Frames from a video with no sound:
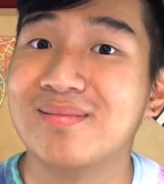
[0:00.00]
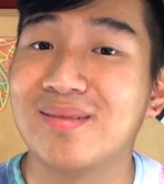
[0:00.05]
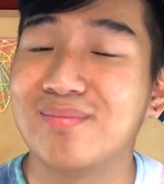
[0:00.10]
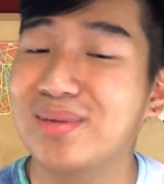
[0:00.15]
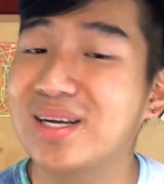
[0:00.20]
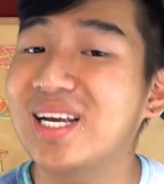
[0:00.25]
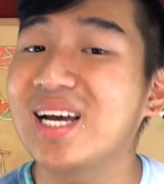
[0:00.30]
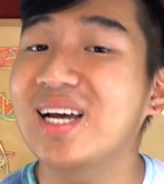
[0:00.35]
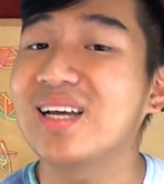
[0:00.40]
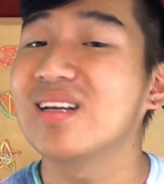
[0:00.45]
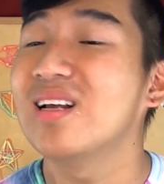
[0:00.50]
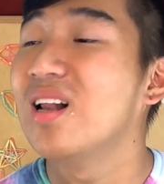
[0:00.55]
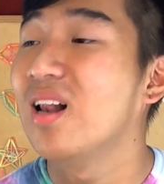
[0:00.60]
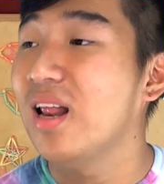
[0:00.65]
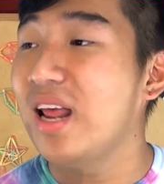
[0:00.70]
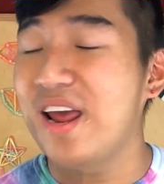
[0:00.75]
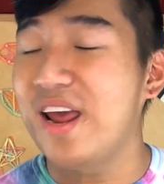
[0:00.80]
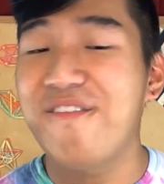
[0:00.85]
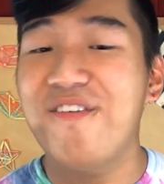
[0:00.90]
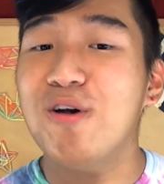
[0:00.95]
Because
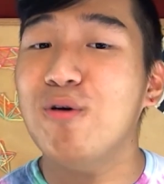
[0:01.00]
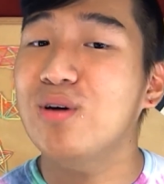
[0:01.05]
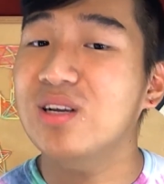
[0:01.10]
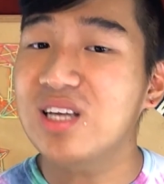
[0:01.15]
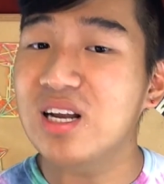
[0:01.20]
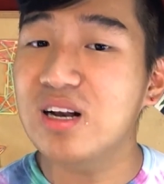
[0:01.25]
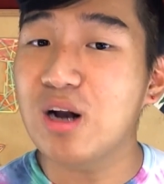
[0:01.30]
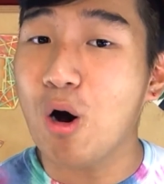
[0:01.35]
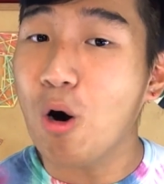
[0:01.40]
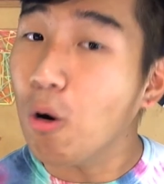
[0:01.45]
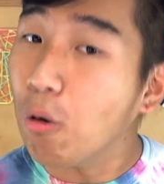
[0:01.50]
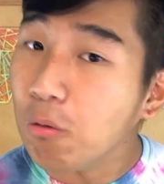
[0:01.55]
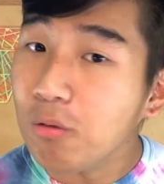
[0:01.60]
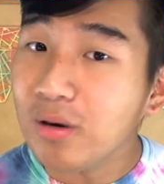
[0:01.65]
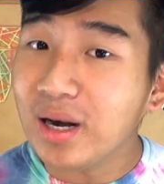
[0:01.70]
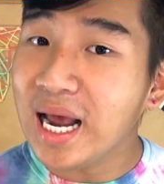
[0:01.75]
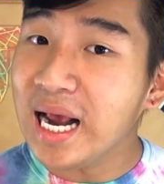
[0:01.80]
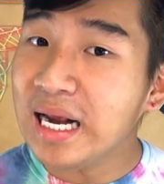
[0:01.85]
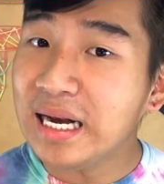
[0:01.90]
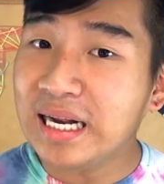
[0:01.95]
if it was an old
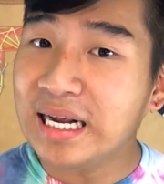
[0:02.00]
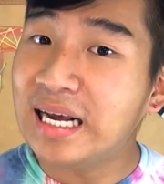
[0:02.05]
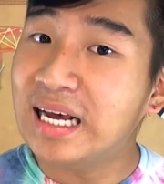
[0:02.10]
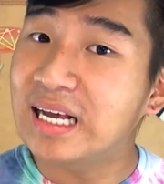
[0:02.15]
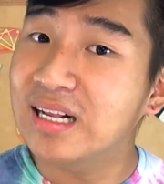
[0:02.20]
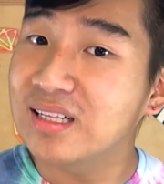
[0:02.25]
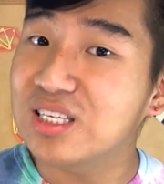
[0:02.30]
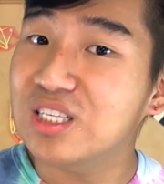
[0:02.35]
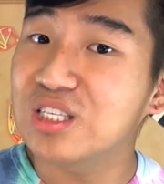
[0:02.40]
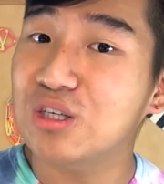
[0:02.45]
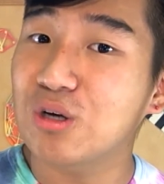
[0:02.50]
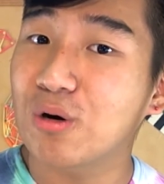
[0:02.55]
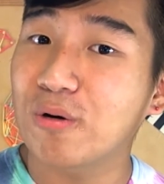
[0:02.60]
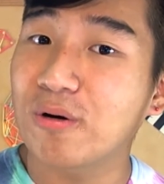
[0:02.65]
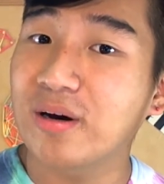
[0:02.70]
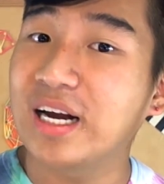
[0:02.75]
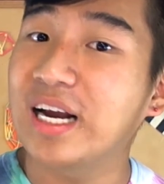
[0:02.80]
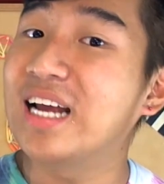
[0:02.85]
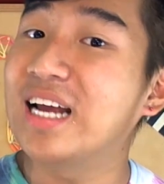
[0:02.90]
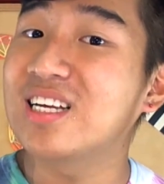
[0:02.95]
lady in the
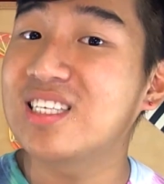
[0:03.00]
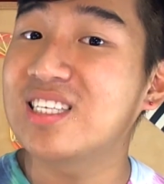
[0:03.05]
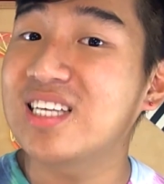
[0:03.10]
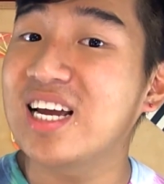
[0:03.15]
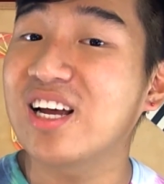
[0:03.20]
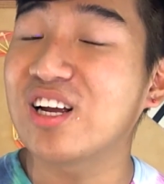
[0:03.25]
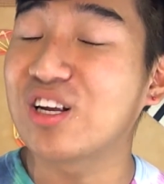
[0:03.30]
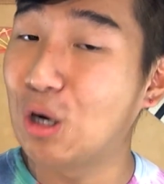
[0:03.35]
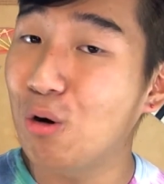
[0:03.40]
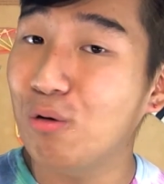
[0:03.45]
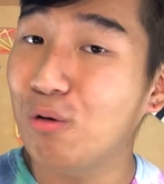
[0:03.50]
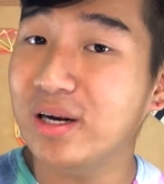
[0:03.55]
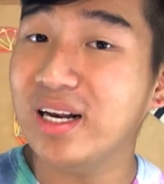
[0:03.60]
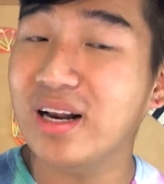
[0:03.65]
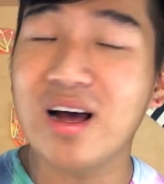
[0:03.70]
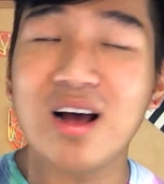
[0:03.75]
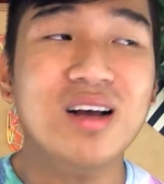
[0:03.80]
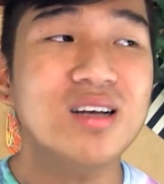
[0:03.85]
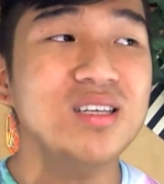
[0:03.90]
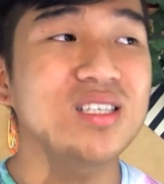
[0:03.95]
story instead of
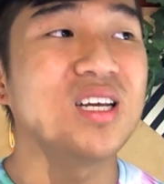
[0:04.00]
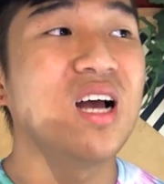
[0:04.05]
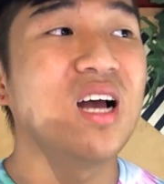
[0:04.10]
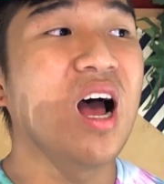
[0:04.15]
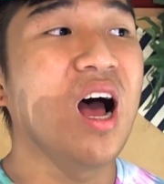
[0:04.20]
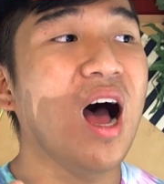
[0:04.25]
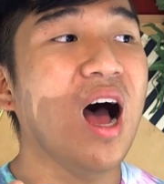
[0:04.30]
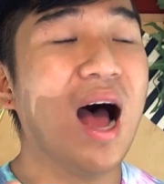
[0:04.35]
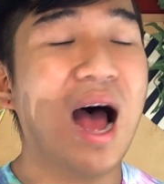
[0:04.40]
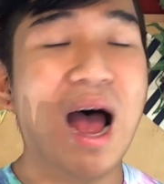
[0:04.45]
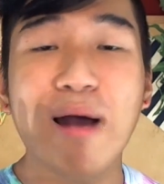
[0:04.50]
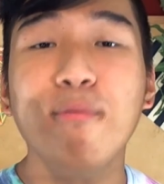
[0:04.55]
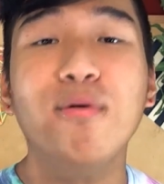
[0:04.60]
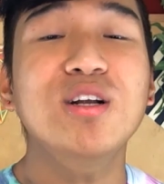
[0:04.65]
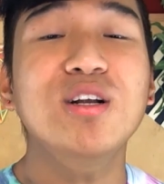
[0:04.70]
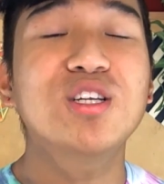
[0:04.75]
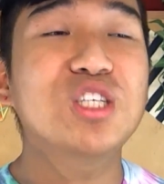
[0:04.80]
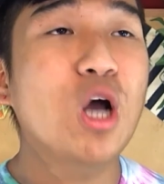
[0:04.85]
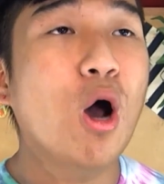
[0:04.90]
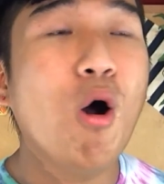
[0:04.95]
Goldilocks, I
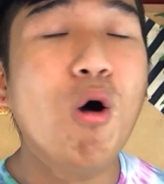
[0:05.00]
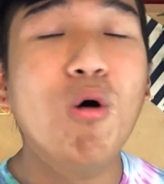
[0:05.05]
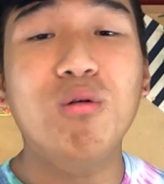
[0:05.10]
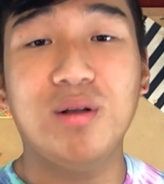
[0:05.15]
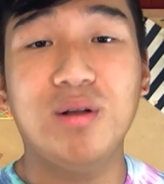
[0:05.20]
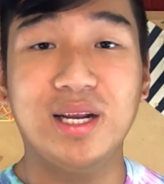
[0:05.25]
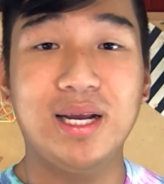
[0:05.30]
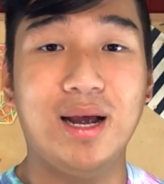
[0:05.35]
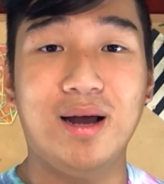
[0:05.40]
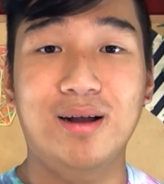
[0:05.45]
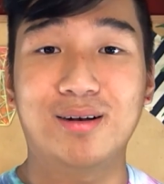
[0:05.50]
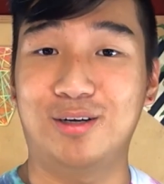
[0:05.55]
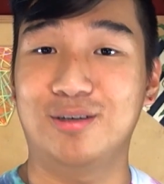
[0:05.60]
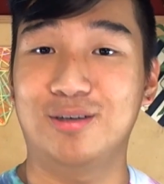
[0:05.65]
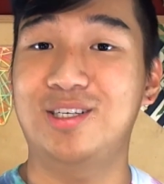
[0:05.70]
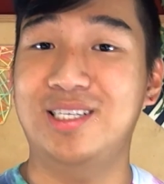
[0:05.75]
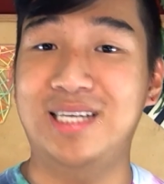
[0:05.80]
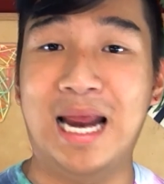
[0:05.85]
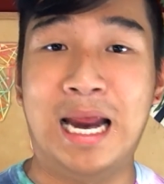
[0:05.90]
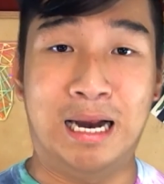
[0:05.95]
would totally
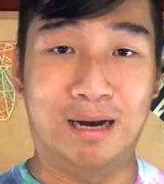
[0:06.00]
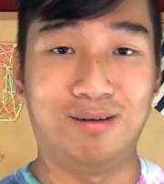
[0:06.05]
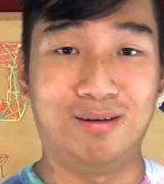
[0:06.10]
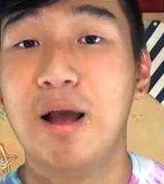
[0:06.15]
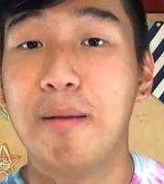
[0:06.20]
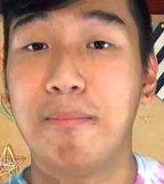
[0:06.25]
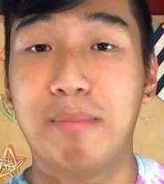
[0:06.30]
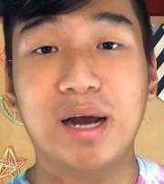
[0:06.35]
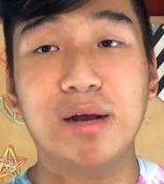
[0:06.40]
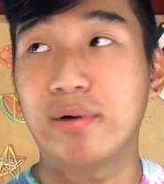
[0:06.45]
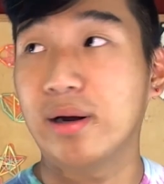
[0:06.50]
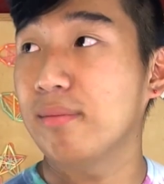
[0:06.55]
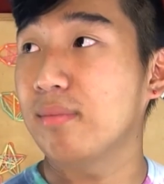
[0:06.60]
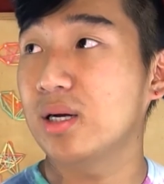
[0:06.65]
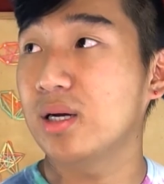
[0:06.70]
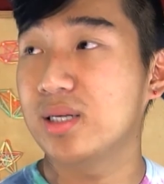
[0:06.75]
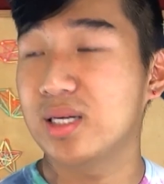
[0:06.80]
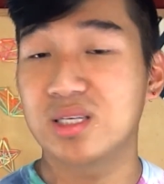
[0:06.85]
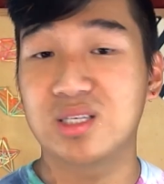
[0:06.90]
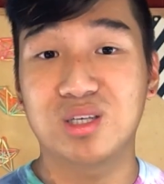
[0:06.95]
understand. My grandma
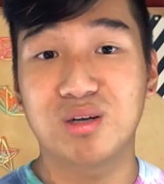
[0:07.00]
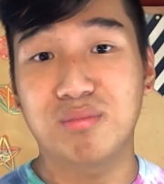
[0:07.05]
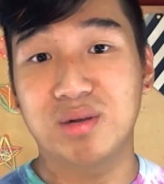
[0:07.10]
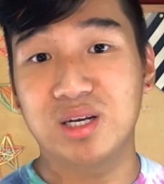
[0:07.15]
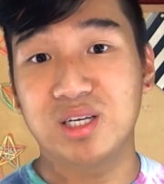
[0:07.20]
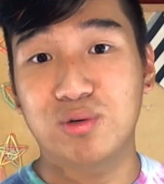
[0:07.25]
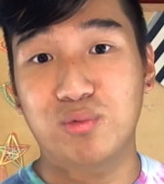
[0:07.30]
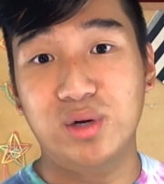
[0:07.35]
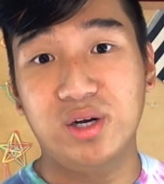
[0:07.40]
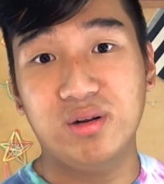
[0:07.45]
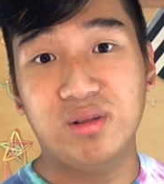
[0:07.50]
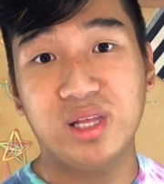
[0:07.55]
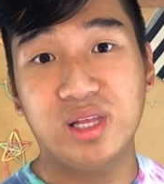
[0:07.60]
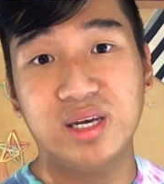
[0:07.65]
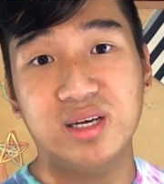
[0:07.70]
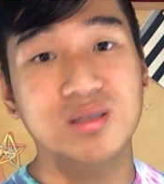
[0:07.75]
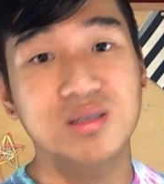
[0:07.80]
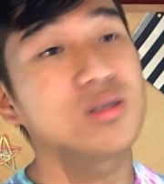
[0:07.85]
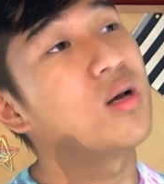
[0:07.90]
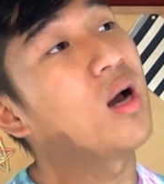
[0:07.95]
does so much weird
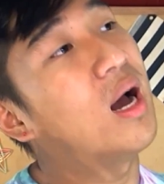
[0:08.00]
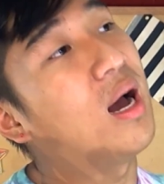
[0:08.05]
things.